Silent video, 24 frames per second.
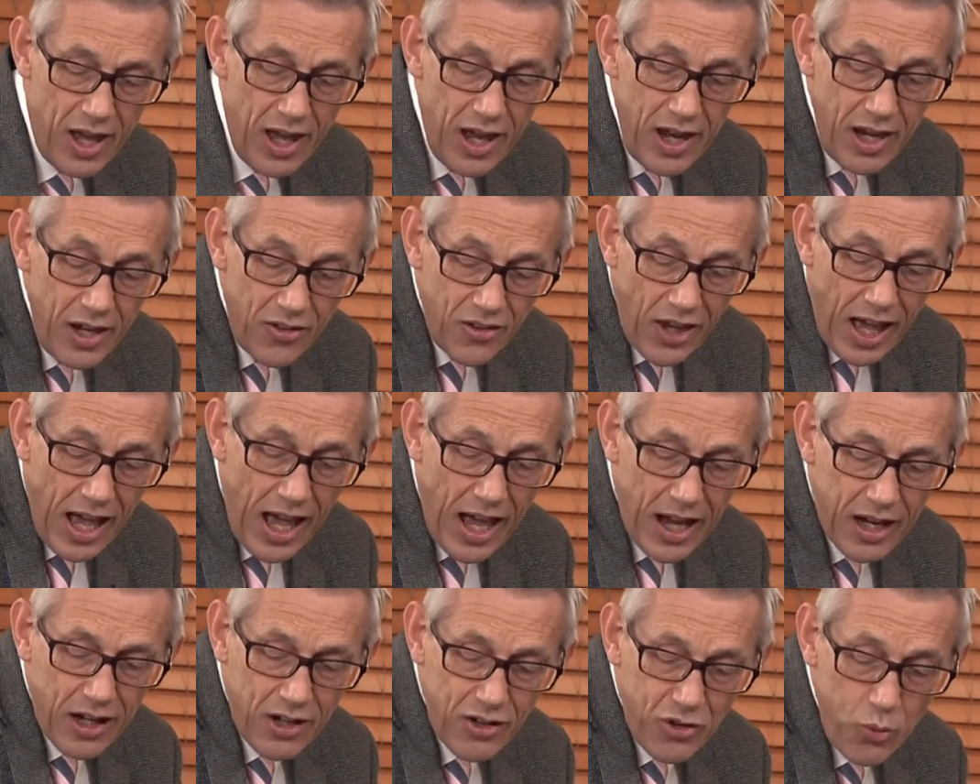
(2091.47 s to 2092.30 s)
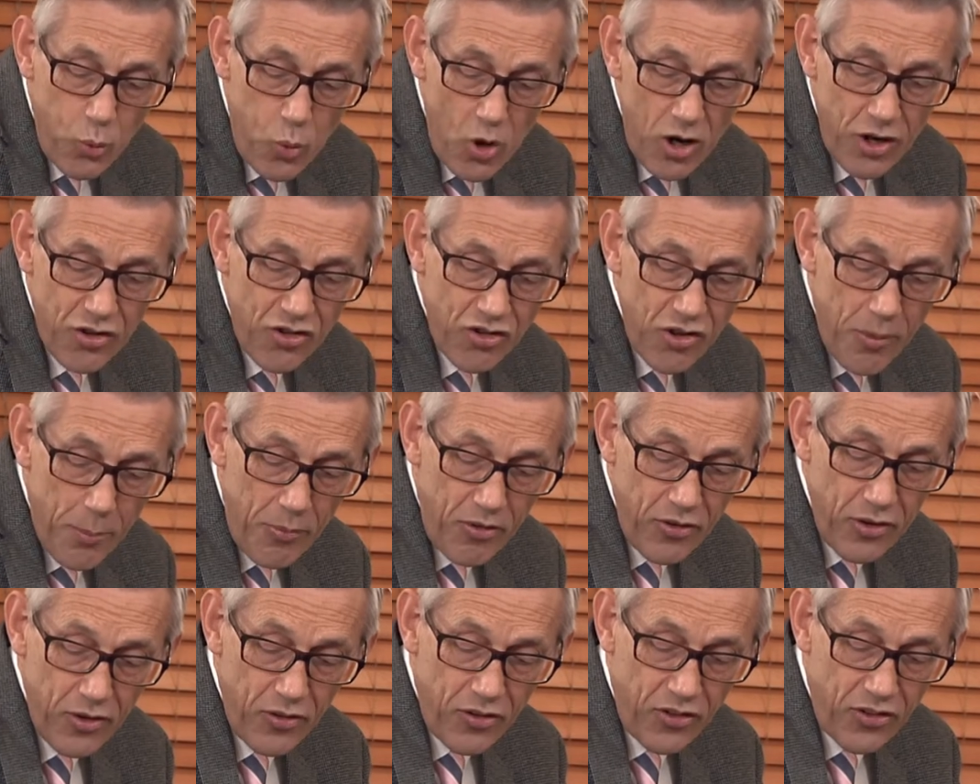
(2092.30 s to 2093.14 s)
His act
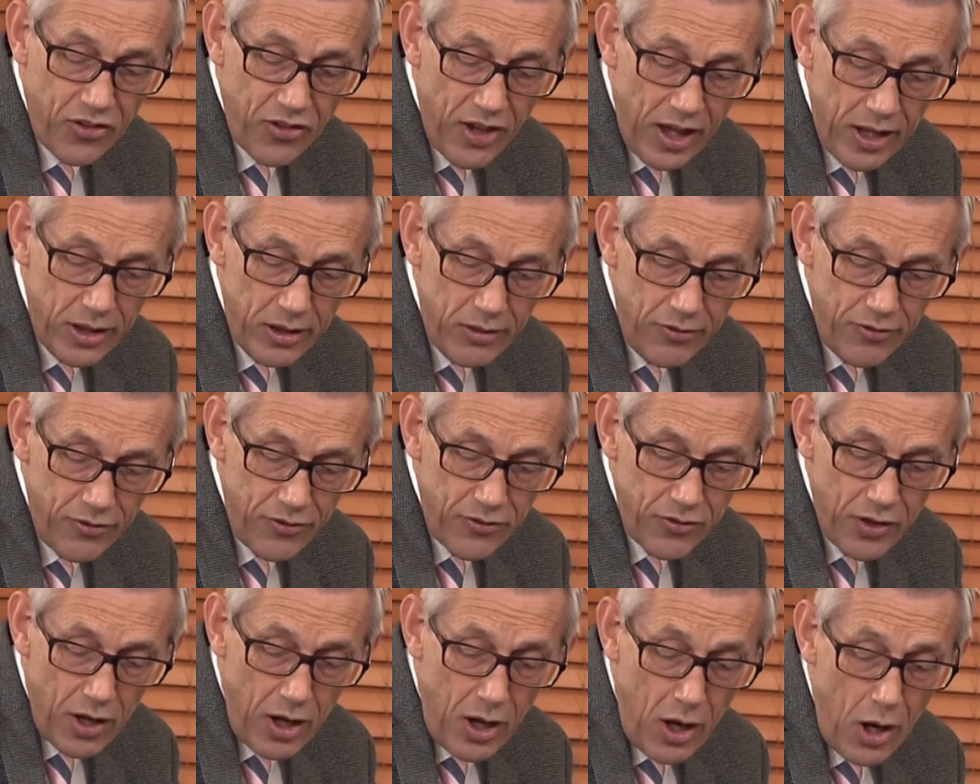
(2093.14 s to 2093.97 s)
worships itself,